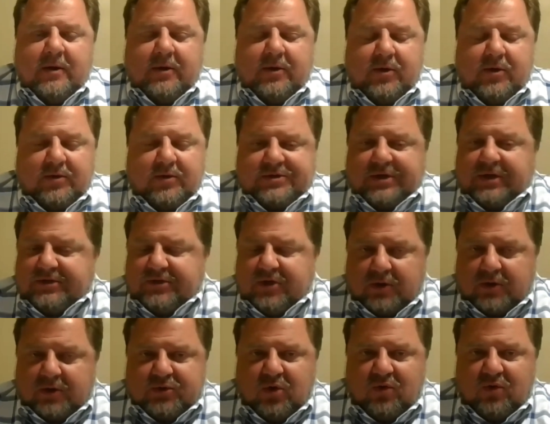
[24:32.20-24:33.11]
It's
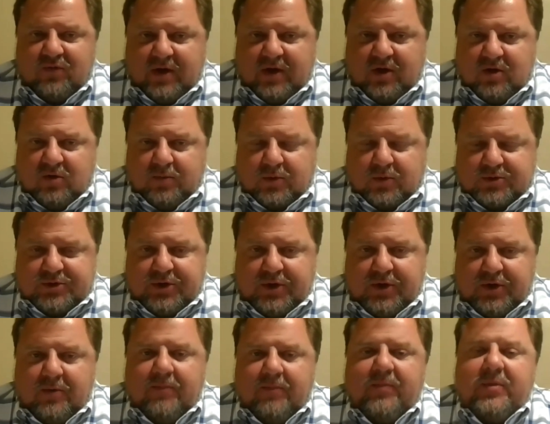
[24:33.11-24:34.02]
also available to
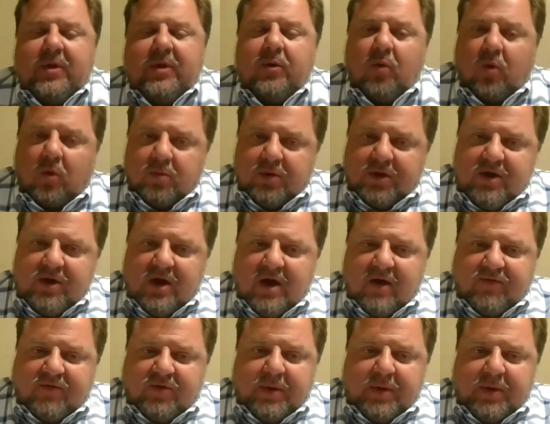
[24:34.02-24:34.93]
you. Now, normally you
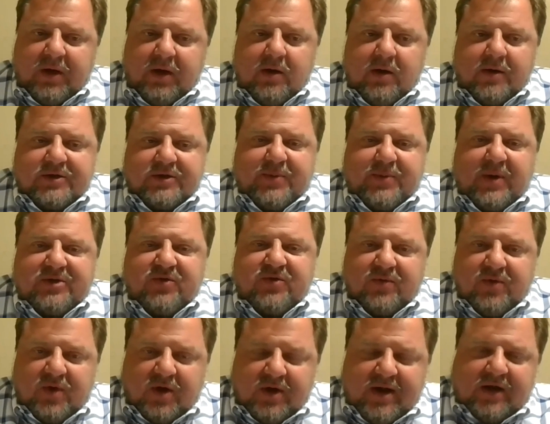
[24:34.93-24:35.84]
have to be in a special
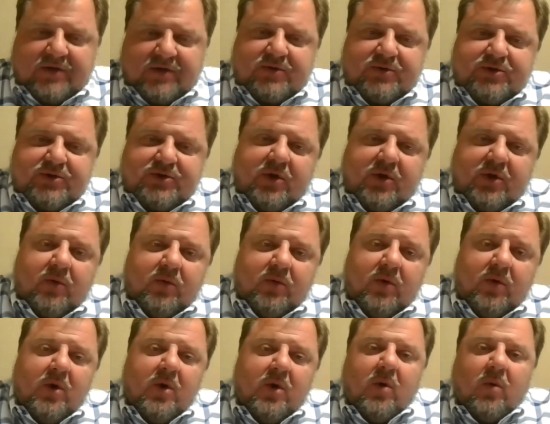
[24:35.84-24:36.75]
flood hazard zone
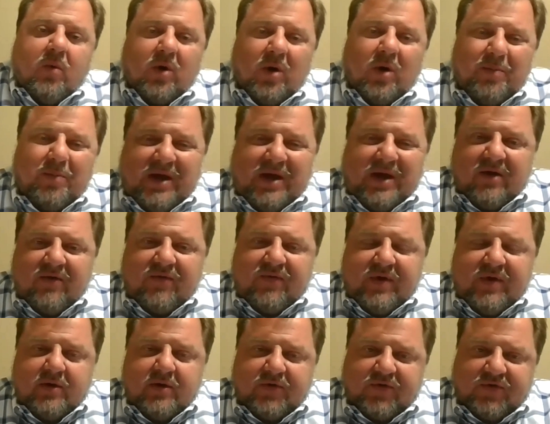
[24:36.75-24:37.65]
where a
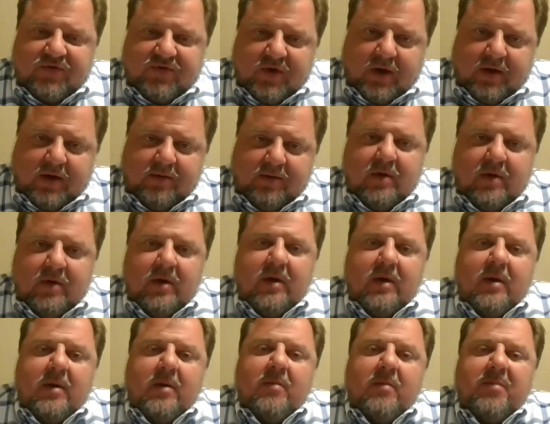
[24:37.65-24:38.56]
BFE is set,
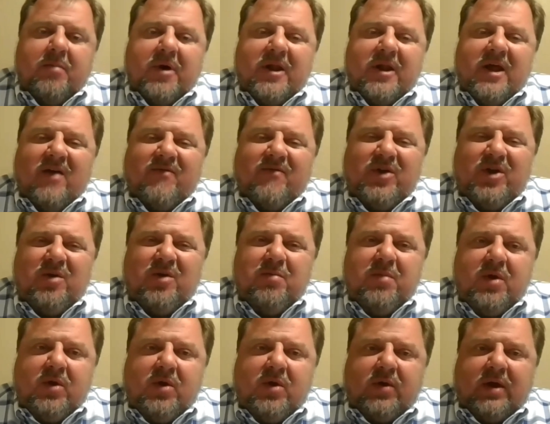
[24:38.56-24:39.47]
but every
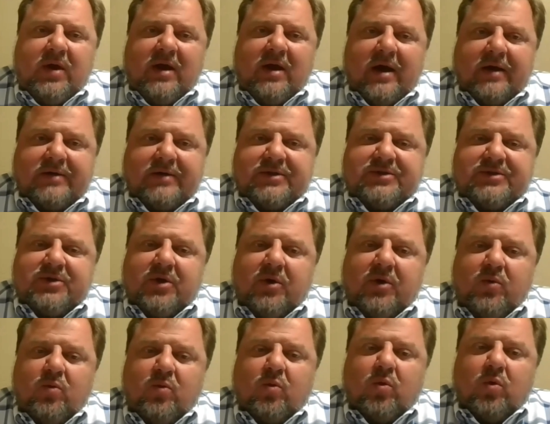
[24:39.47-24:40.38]
community has its
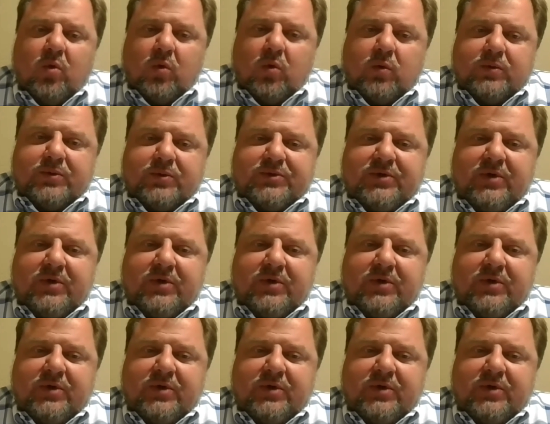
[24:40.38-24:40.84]
own rules.